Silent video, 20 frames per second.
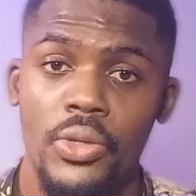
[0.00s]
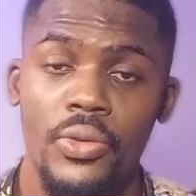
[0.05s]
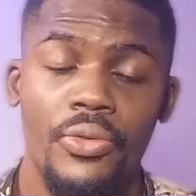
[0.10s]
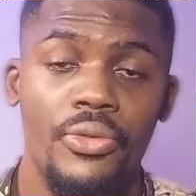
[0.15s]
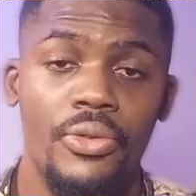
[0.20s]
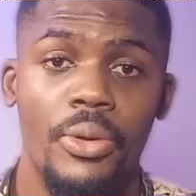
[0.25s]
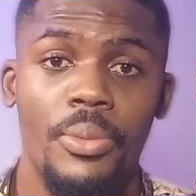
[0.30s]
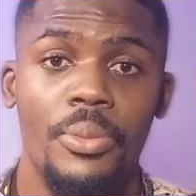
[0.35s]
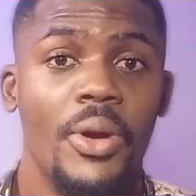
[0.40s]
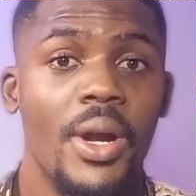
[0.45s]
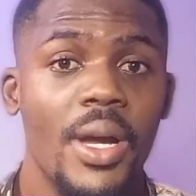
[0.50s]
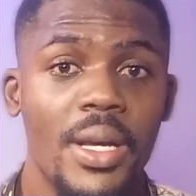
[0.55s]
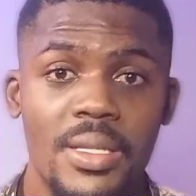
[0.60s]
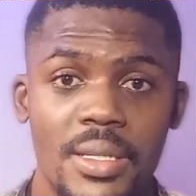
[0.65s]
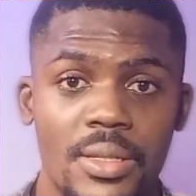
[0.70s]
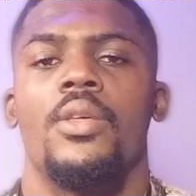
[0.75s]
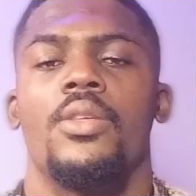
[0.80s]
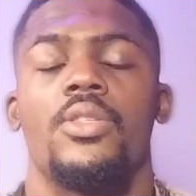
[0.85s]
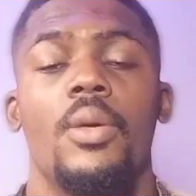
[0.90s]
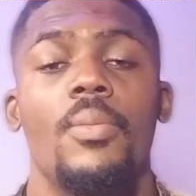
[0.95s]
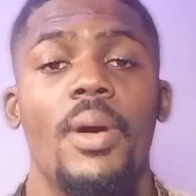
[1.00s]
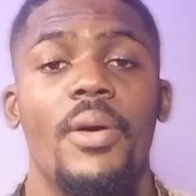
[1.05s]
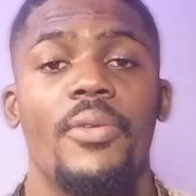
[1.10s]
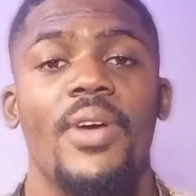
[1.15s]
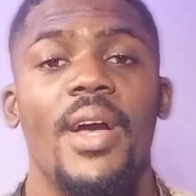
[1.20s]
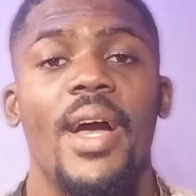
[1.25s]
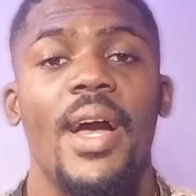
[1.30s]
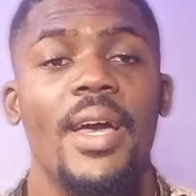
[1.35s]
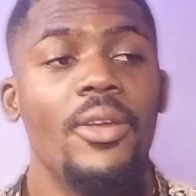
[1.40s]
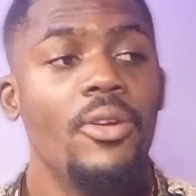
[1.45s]
from rising. Some have
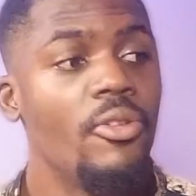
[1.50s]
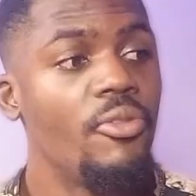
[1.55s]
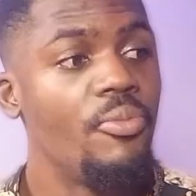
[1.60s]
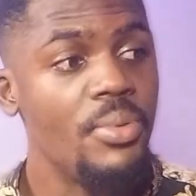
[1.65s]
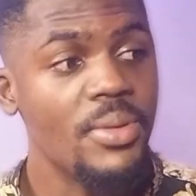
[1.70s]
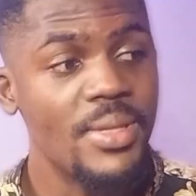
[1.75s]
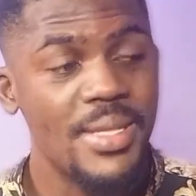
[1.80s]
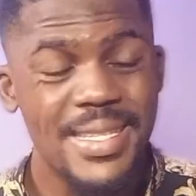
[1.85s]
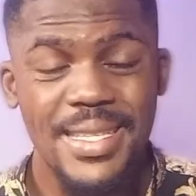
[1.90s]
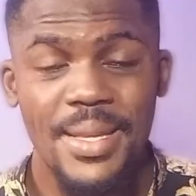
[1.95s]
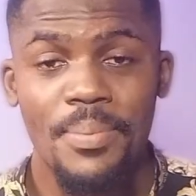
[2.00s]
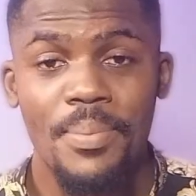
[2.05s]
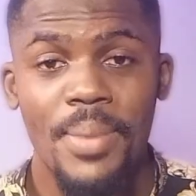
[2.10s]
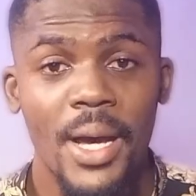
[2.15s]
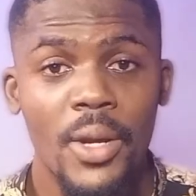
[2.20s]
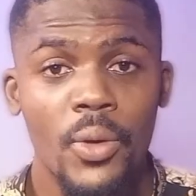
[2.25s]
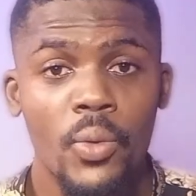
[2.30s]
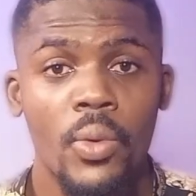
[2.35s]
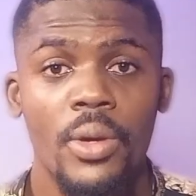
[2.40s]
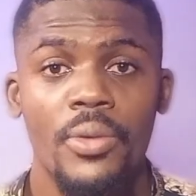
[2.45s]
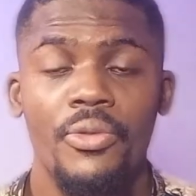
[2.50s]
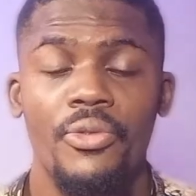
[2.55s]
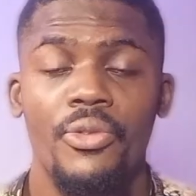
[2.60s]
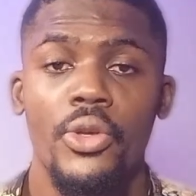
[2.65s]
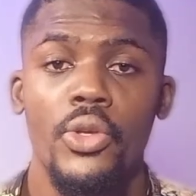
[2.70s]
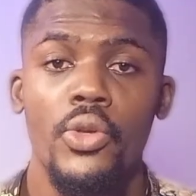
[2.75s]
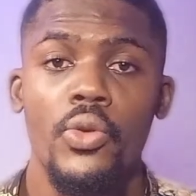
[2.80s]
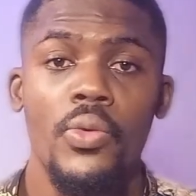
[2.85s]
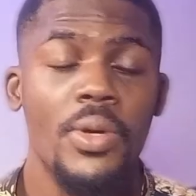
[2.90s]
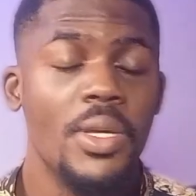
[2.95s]
kind of put in the bad word for
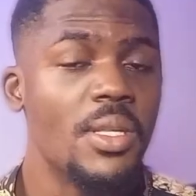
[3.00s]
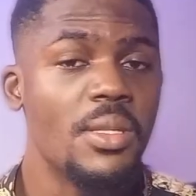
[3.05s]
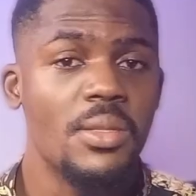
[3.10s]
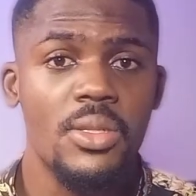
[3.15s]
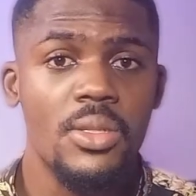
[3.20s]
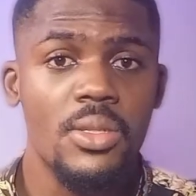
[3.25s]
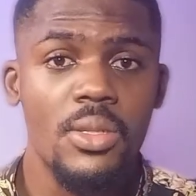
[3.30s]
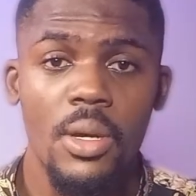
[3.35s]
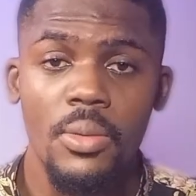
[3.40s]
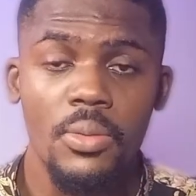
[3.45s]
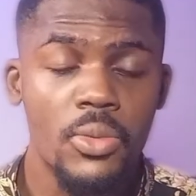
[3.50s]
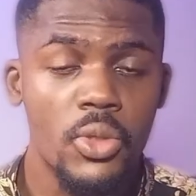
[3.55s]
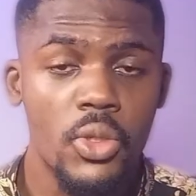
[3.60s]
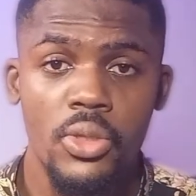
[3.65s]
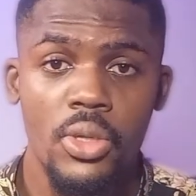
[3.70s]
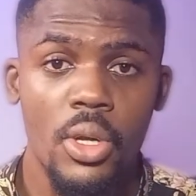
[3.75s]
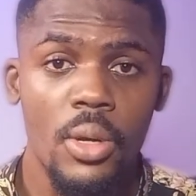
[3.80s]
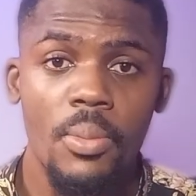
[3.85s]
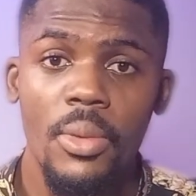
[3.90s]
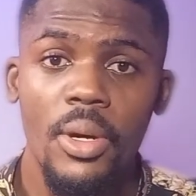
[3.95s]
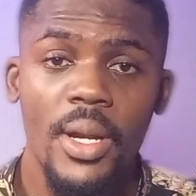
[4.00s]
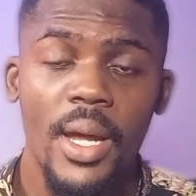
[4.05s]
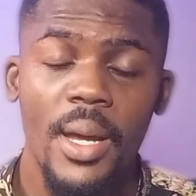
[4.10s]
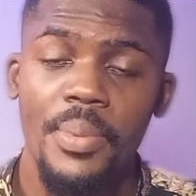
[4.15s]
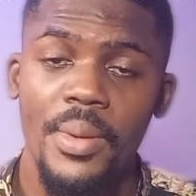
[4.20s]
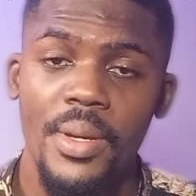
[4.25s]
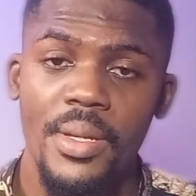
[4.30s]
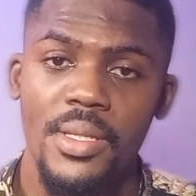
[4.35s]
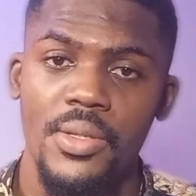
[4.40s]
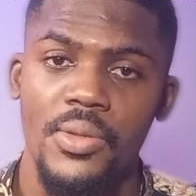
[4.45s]
you to some other
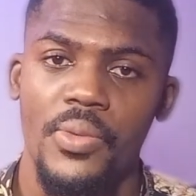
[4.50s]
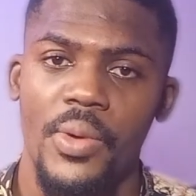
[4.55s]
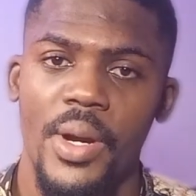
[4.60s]
person,